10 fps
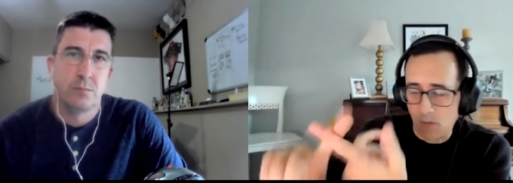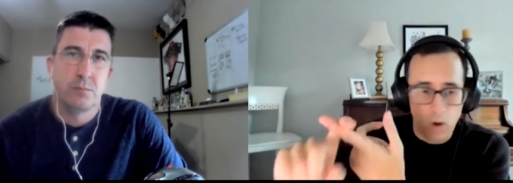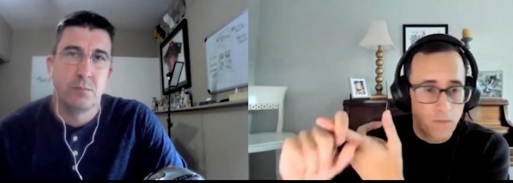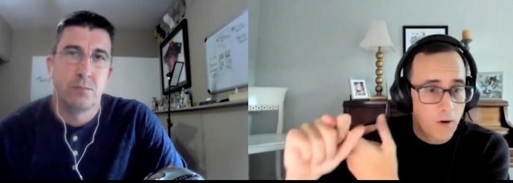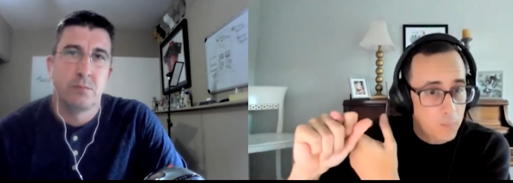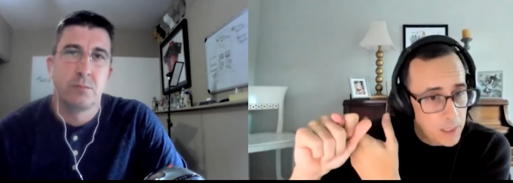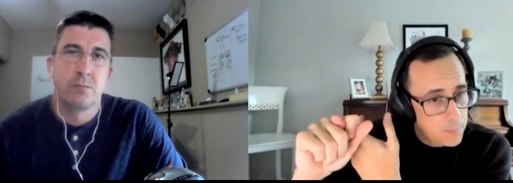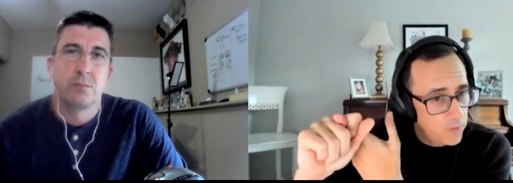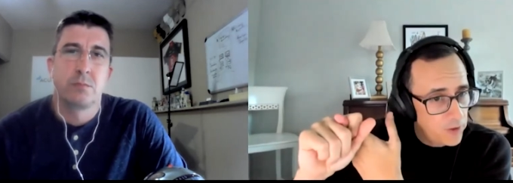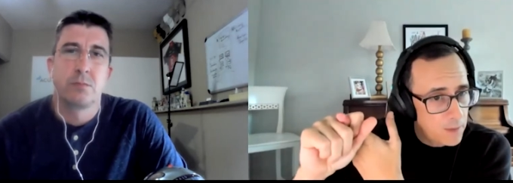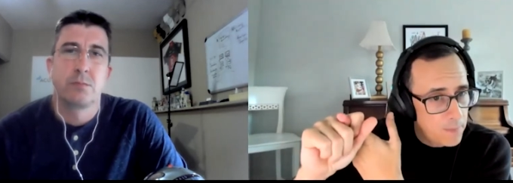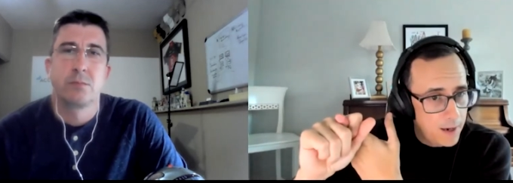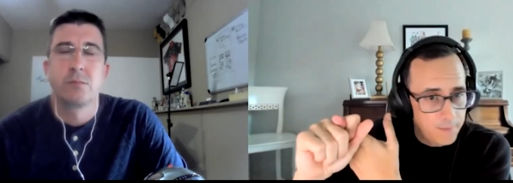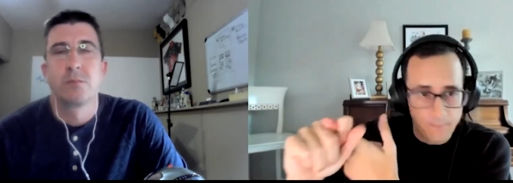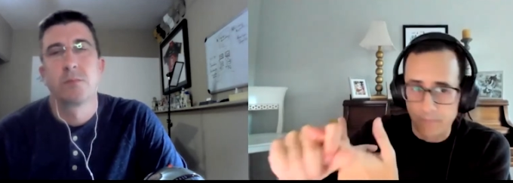Speaker 1: what have other people said
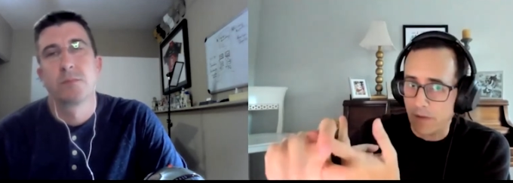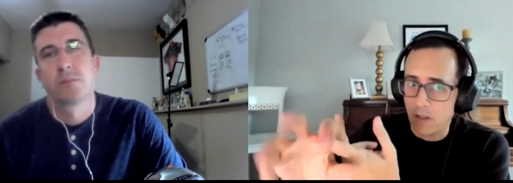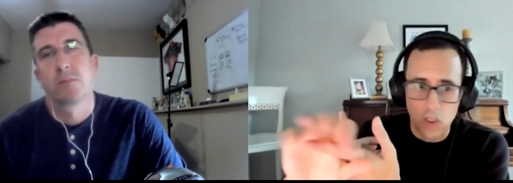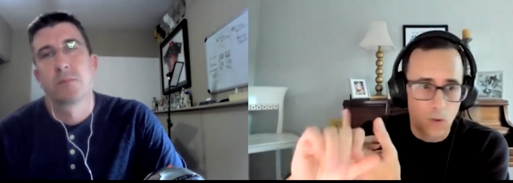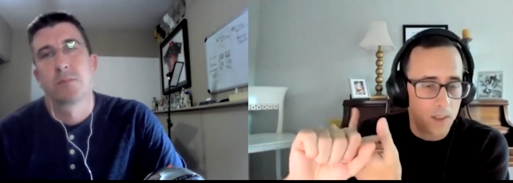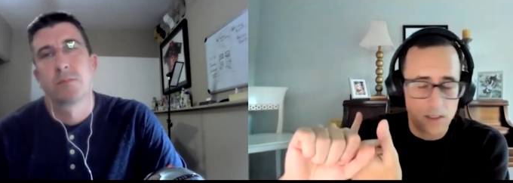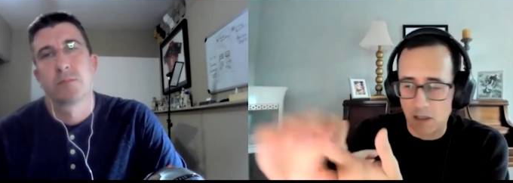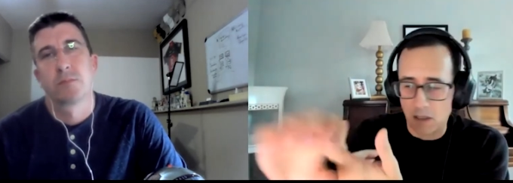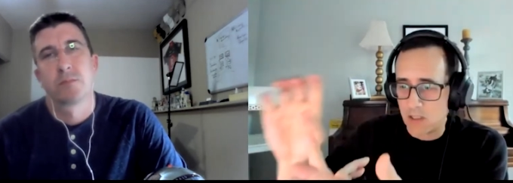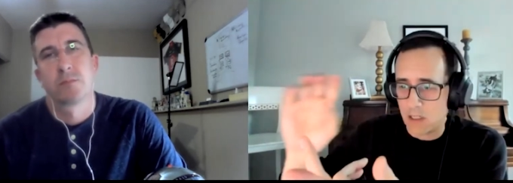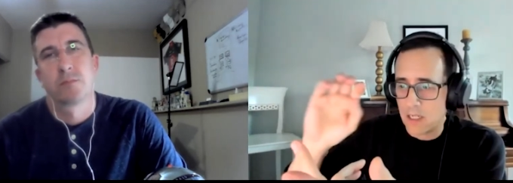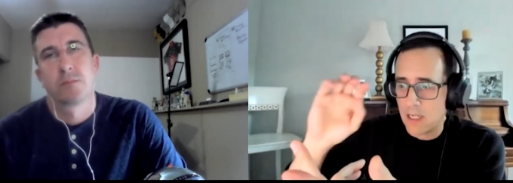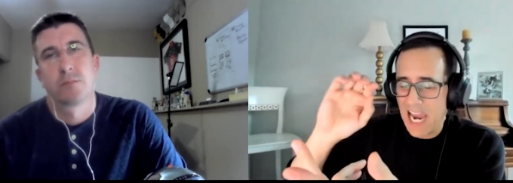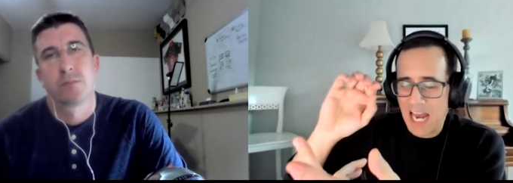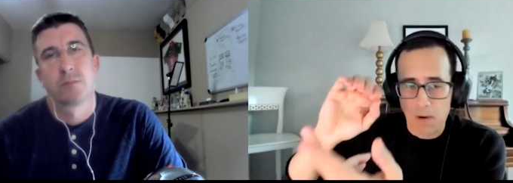about acuity services?
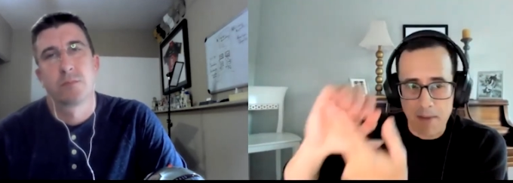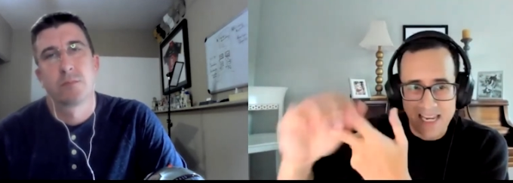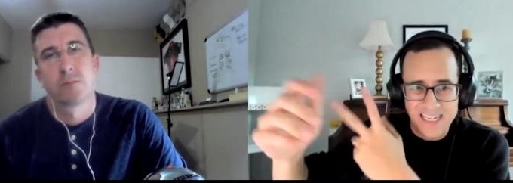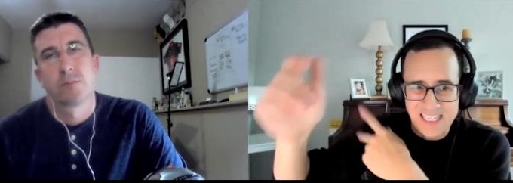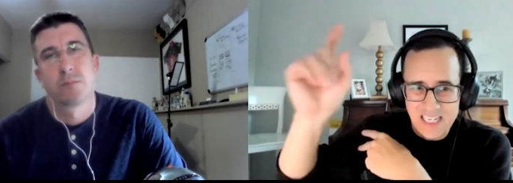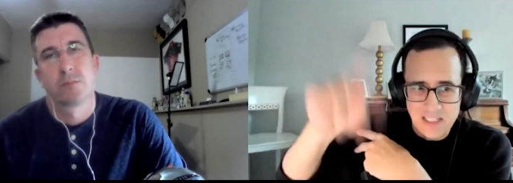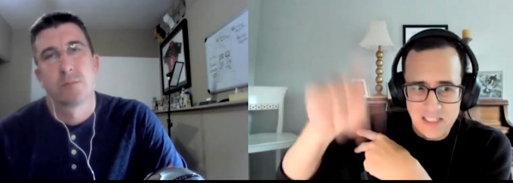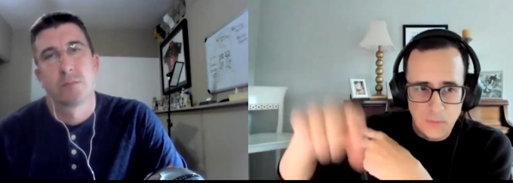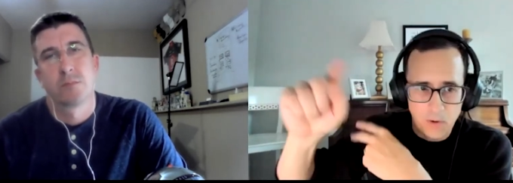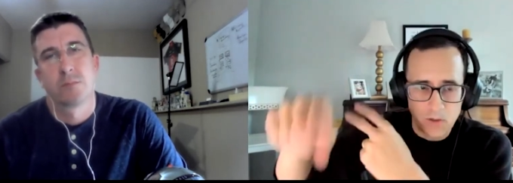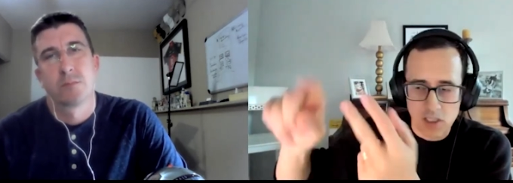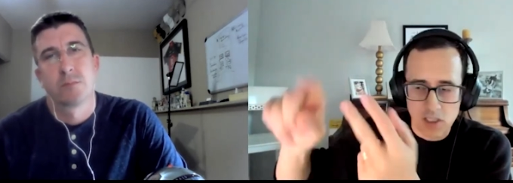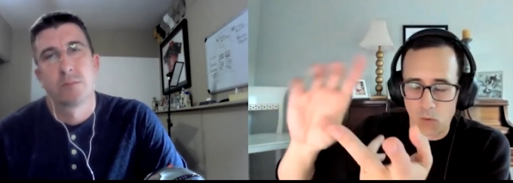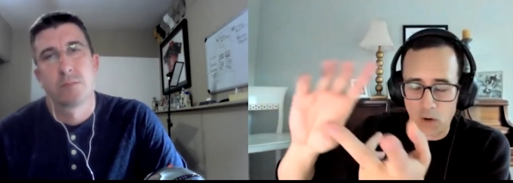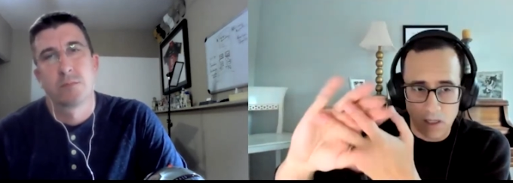How do I make it easy to purchase in
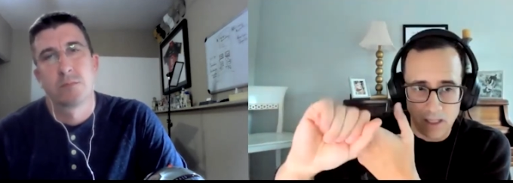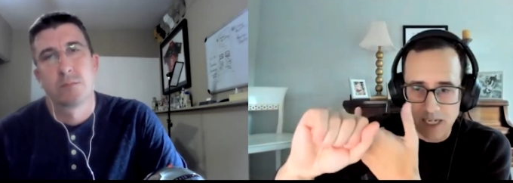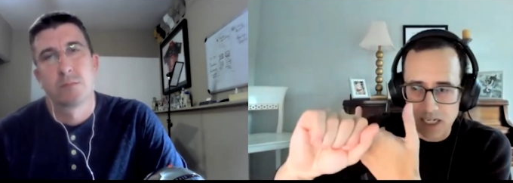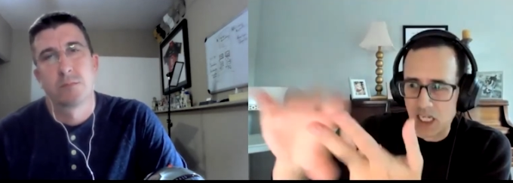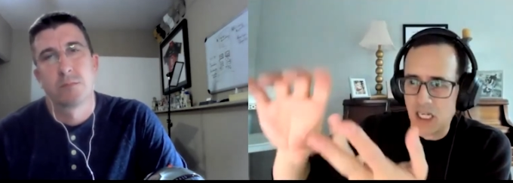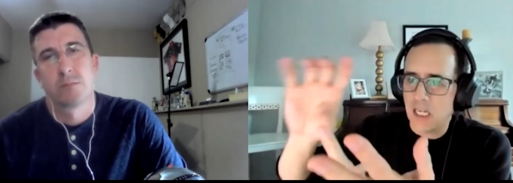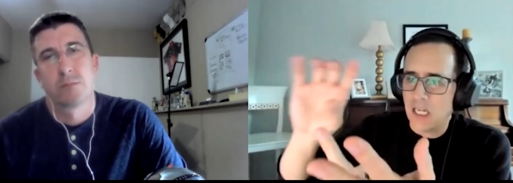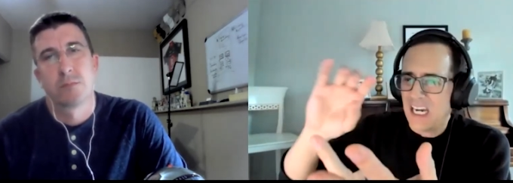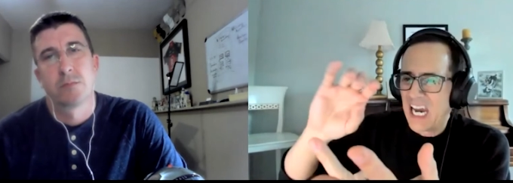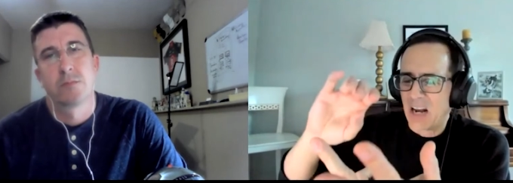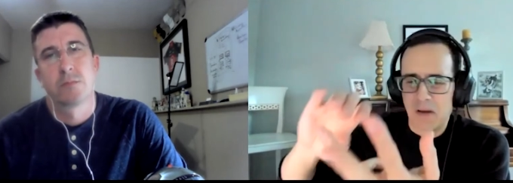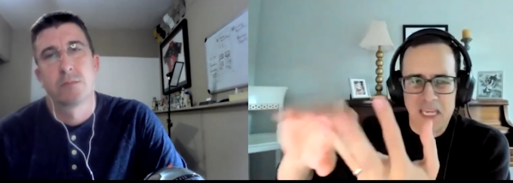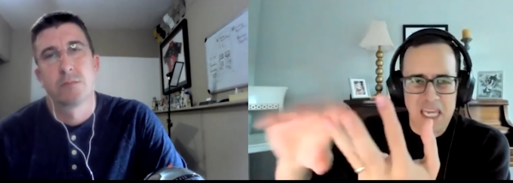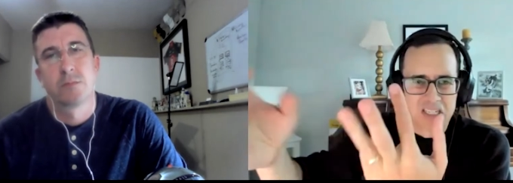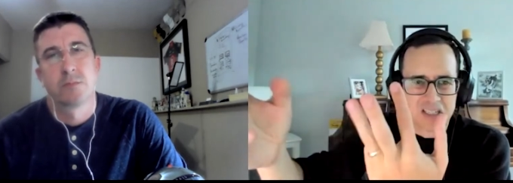one click? How do I
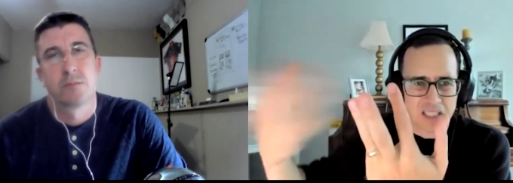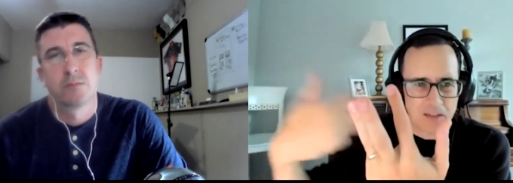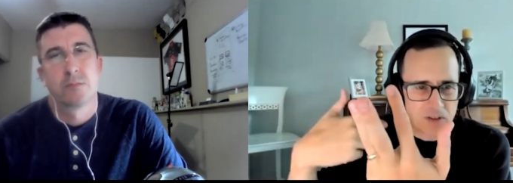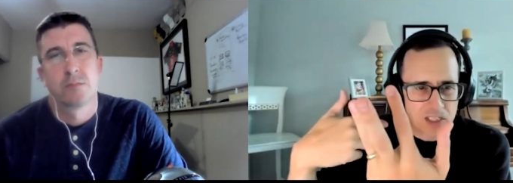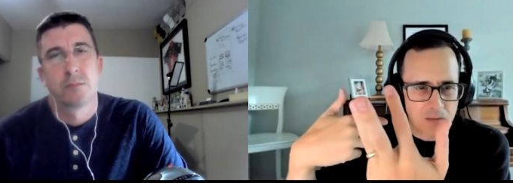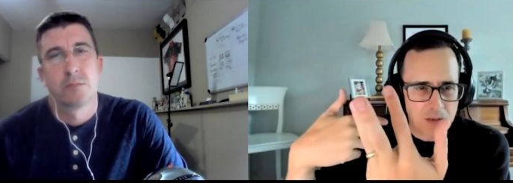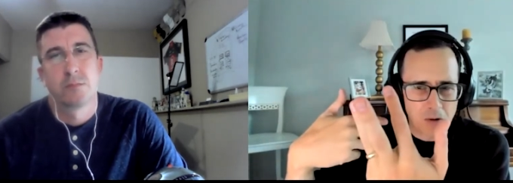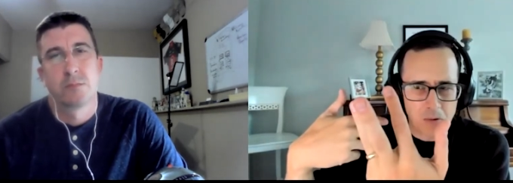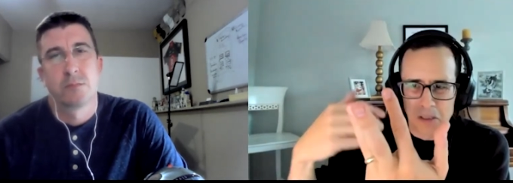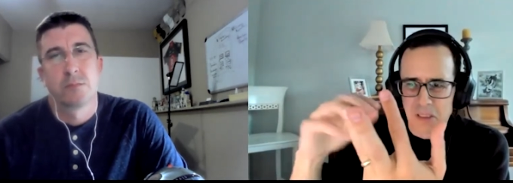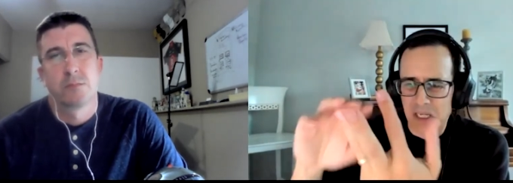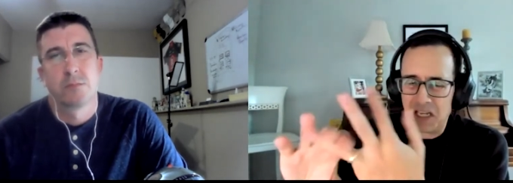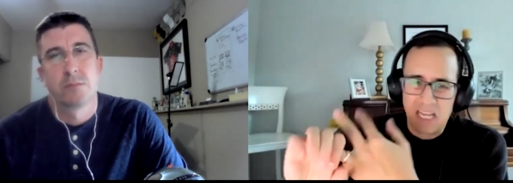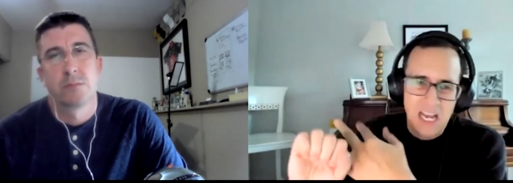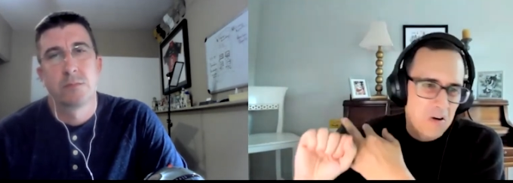get it delivered to me quickly?
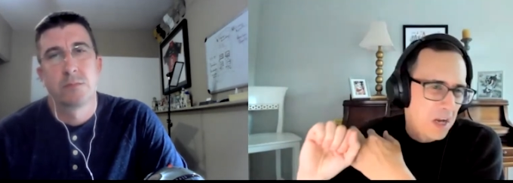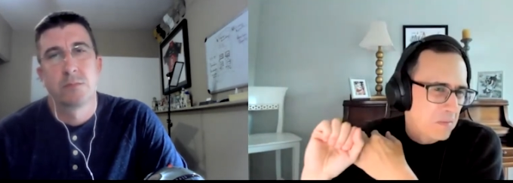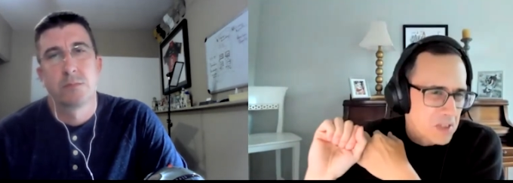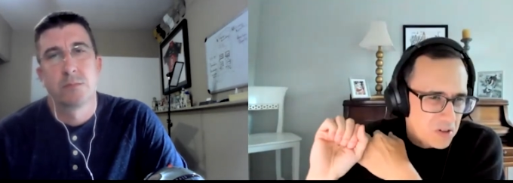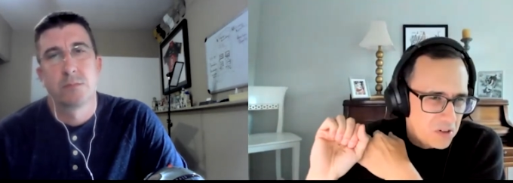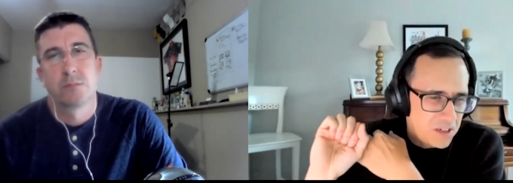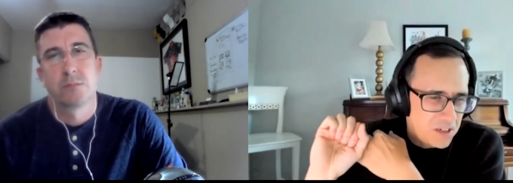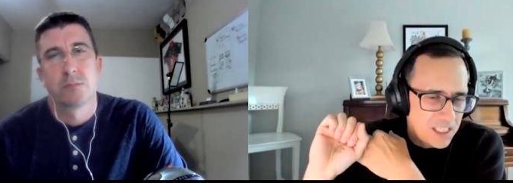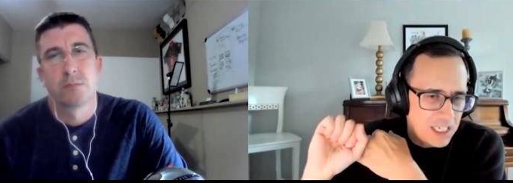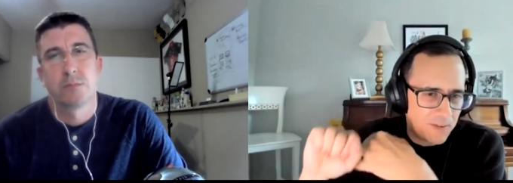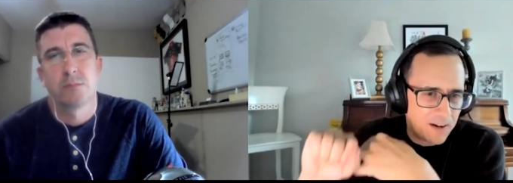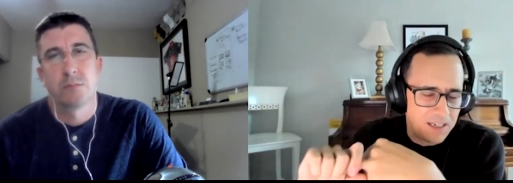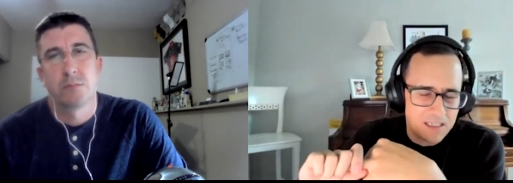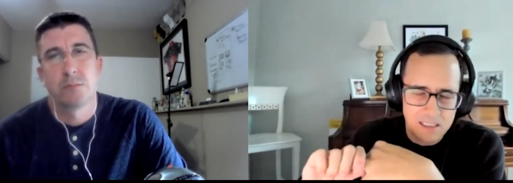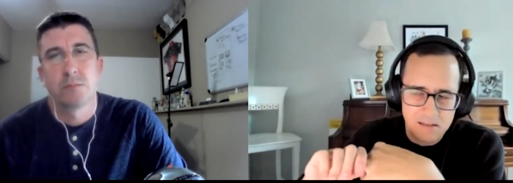How can I return it easy if I
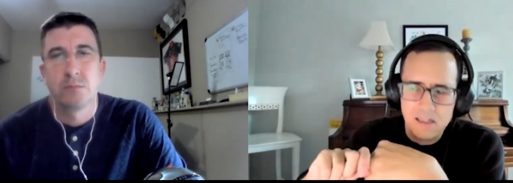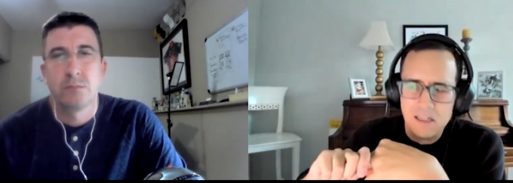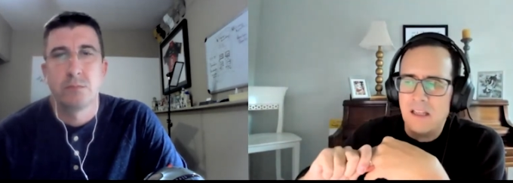need to?